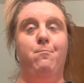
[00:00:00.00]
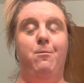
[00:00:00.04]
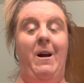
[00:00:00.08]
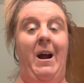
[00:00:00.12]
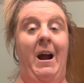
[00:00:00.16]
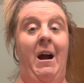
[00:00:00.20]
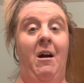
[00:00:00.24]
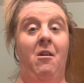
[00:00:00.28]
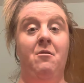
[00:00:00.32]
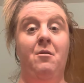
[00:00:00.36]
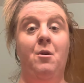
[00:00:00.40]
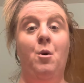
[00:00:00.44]

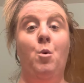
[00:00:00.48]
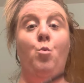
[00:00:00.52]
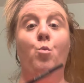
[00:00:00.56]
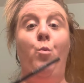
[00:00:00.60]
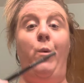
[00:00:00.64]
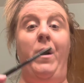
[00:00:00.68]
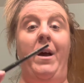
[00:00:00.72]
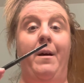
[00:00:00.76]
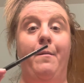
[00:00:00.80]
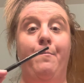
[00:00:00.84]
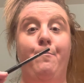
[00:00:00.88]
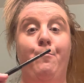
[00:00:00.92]
brown,
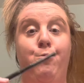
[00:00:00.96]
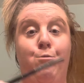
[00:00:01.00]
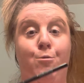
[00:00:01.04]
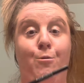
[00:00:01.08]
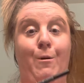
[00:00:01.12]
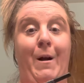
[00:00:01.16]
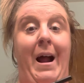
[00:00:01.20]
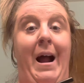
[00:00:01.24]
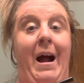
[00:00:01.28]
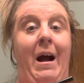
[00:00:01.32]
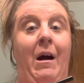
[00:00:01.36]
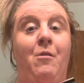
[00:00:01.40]
we have
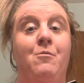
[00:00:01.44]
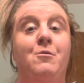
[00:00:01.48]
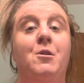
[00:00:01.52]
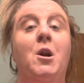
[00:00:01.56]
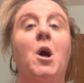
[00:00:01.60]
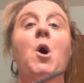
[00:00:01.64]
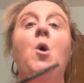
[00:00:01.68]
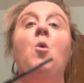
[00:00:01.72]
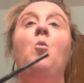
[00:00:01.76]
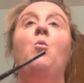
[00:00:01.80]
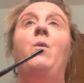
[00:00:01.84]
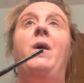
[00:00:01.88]
brown,
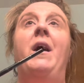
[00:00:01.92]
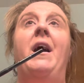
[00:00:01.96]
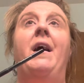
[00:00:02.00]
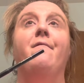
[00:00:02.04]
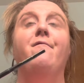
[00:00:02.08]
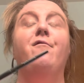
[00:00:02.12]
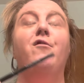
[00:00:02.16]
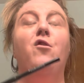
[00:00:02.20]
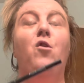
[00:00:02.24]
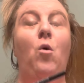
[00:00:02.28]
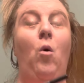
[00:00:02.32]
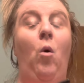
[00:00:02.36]
we
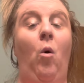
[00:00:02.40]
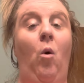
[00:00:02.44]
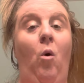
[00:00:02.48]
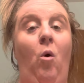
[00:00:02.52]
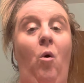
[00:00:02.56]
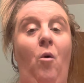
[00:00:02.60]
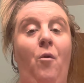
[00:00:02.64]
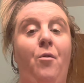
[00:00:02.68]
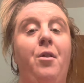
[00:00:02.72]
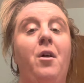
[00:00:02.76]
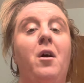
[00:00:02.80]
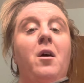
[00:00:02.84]
have
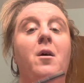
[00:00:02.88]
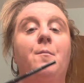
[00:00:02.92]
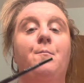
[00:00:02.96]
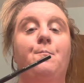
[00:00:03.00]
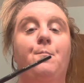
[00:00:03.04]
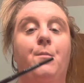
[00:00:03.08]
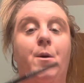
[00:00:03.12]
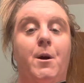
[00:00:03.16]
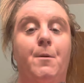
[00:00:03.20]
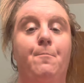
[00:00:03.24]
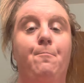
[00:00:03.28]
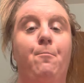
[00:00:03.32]
gold,
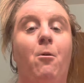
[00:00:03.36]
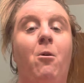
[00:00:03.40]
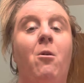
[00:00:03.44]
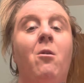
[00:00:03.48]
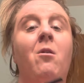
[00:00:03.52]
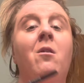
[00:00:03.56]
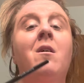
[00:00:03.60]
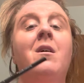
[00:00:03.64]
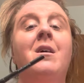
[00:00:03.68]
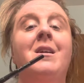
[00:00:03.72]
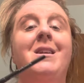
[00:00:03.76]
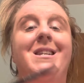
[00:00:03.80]

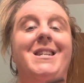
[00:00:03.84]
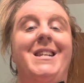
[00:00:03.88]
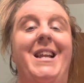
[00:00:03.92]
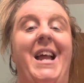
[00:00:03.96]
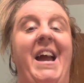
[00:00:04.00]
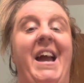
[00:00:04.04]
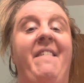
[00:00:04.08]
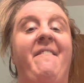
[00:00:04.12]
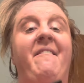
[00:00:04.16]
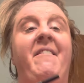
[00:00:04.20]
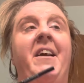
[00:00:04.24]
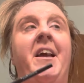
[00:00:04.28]
purple,
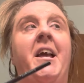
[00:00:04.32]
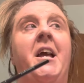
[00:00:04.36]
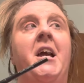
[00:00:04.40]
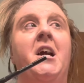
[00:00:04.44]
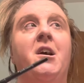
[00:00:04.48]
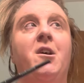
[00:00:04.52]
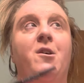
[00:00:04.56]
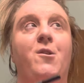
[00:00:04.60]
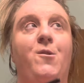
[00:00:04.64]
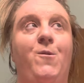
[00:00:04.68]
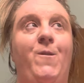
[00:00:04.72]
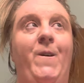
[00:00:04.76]
navy,
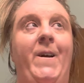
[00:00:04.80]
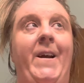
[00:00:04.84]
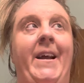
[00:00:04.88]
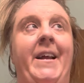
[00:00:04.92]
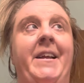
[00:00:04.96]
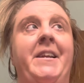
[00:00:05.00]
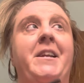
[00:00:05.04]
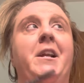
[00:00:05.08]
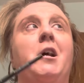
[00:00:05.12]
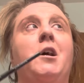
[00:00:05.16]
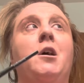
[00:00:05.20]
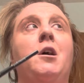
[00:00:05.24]

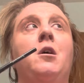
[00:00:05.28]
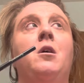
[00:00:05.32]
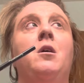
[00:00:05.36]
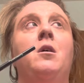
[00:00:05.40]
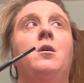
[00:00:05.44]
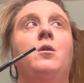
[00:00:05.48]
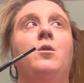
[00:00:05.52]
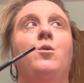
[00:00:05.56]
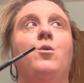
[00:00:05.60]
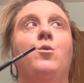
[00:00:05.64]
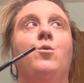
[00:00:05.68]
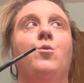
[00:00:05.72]
green,
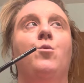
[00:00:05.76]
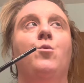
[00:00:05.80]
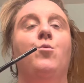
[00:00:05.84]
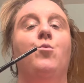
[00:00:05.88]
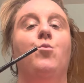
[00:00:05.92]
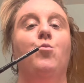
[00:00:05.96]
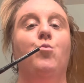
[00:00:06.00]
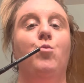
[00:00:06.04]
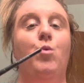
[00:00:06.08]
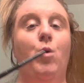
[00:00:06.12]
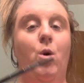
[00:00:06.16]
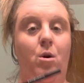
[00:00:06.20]

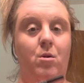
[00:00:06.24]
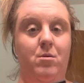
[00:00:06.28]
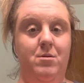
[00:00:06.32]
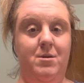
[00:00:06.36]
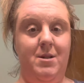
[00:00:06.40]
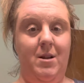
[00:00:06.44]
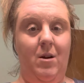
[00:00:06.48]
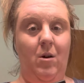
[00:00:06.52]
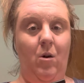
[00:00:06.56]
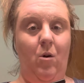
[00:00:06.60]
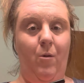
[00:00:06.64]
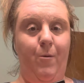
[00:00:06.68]
rose
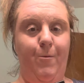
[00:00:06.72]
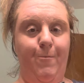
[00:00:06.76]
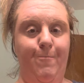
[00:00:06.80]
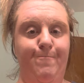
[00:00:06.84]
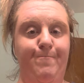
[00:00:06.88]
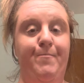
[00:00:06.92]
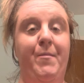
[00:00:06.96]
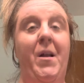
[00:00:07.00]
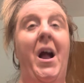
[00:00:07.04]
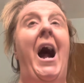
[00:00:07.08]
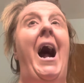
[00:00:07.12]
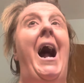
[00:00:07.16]
gold.
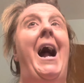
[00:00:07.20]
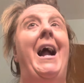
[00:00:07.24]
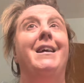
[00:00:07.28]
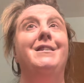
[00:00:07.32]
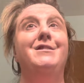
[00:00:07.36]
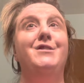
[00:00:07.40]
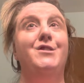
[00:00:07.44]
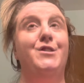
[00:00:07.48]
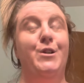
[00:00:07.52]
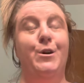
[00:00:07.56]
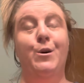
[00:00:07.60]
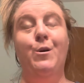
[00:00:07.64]

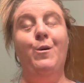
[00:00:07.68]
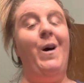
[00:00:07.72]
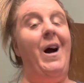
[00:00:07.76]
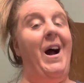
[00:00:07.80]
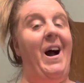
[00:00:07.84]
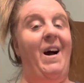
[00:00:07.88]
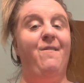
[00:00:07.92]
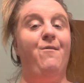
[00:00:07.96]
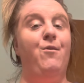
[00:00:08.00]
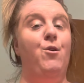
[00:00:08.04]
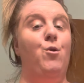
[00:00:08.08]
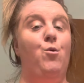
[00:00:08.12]
I do
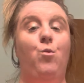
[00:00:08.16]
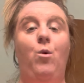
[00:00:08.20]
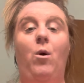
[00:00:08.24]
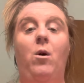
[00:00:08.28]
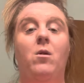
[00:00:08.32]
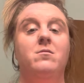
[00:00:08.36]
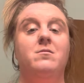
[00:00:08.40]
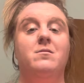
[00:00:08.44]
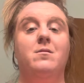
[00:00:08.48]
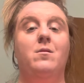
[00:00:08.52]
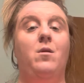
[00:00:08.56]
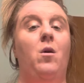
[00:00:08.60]
have the
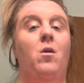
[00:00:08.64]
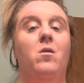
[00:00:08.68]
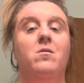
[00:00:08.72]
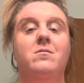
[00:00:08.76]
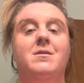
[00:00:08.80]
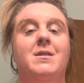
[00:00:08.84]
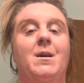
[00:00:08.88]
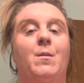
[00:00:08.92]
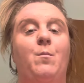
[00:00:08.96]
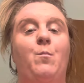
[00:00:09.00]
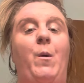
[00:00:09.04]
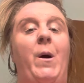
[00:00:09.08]
rose gold
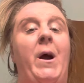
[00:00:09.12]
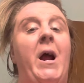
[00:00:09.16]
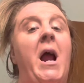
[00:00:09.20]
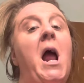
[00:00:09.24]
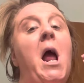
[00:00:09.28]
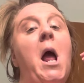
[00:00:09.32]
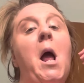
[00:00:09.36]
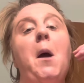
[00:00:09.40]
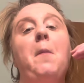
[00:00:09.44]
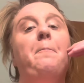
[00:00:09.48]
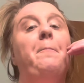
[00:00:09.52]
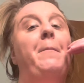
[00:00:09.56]
somewhere,
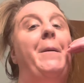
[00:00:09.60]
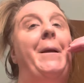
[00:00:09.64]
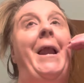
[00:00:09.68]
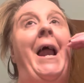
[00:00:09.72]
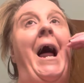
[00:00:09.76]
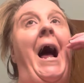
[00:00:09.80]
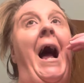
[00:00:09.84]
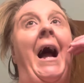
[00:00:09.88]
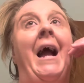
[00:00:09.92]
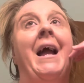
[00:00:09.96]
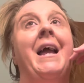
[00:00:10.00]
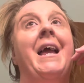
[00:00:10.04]
but
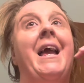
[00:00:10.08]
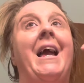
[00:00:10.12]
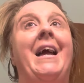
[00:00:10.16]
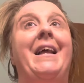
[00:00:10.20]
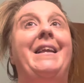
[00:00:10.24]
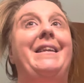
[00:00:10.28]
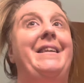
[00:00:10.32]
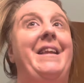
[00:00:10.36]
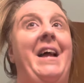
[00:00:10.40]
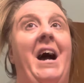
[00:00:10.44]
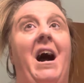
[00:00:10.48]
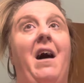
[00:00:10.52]
I
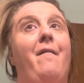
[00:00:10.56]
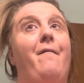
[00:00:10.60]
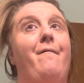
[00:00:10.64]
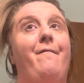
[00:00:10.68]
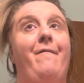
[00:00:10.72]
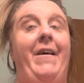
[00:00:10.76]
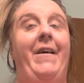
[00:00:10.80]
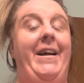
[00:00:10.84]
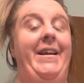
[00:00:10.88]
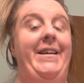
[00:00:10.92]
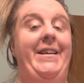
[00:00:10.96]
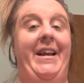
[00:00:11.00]
cannot
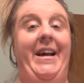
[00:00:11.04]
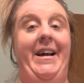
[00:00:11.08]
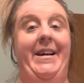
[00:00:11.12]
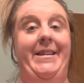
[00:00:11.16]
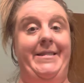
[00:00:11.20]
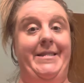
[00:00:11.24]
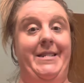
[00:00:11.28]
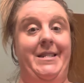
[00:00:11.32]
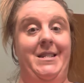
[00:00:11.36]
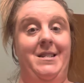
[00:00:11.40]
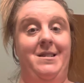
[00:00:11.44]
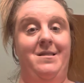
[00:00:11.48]
find
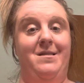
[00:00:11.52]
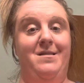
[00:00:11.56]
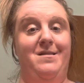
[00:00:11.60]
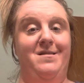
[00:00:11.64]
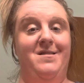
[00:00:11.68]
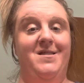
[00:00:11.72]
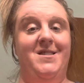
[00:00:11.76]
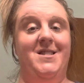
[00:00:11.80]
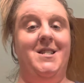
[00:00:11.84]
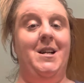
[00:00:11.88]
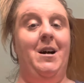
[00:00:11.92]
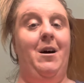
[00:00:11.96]
it.
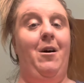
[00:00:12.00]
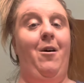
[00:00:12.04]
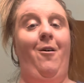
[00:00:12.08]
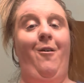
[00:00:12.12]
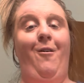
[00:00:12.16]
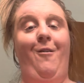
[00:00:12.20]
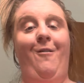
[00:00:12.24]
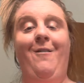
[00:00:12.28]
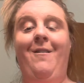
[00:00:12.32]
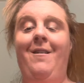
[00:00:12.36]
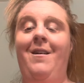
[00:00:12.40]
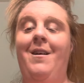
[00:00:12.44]

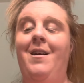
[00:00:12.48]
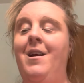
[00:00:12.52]
So